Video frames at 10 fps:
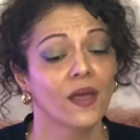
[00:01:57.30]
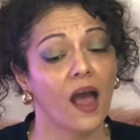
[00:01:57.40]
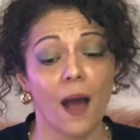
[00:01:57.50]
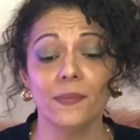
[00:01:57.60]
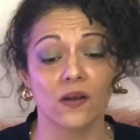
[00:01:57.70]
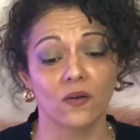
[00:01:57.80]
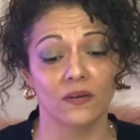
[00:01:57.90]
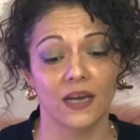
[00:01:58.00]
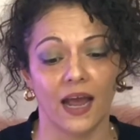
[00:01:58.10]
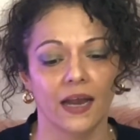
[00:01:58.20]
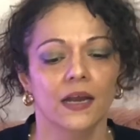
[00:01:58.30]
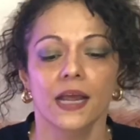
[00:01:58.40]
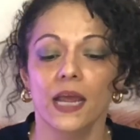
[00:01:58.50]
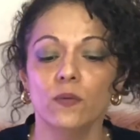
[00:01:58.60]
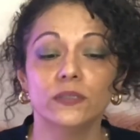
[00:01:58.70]
I'm not gonna lie.
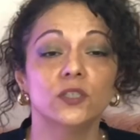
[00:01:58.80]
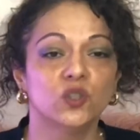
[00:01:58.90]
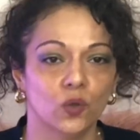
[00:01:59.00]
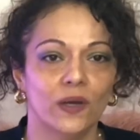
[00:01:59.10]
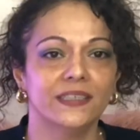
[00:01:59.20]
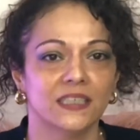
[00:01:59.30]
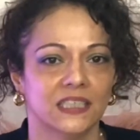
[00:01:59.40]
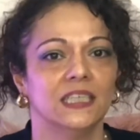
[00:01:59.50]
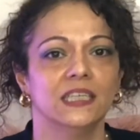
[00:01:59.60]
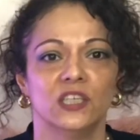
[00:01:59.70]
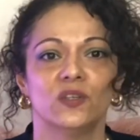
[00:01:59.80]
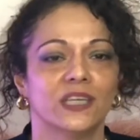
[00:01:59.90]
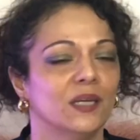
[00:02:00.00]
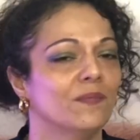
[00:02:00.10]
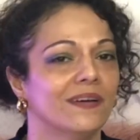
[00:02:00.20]
It was a joy to see Lil
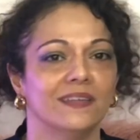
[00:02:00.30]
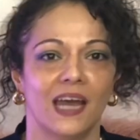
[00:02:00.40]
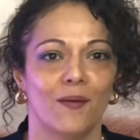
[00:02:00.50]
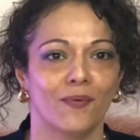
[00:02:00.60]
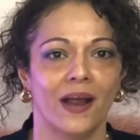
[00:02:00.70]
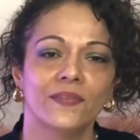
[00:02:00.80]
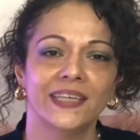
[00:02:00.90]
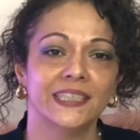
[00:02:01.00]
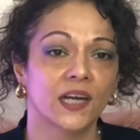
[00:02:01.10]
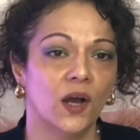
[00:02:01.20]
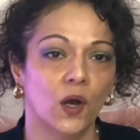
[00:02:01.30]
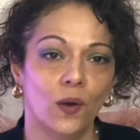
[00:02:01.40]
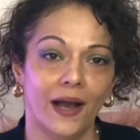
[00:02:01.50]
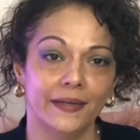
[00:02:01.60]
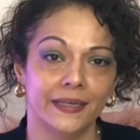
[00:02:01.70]
Kim collab. Right? They did a whole
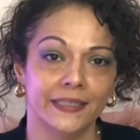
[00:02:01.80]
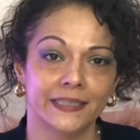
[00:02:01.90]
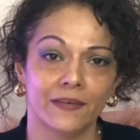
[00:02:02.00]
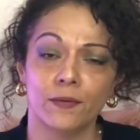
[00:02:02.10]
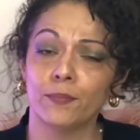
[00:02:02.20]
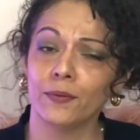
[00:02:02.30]
Hot 97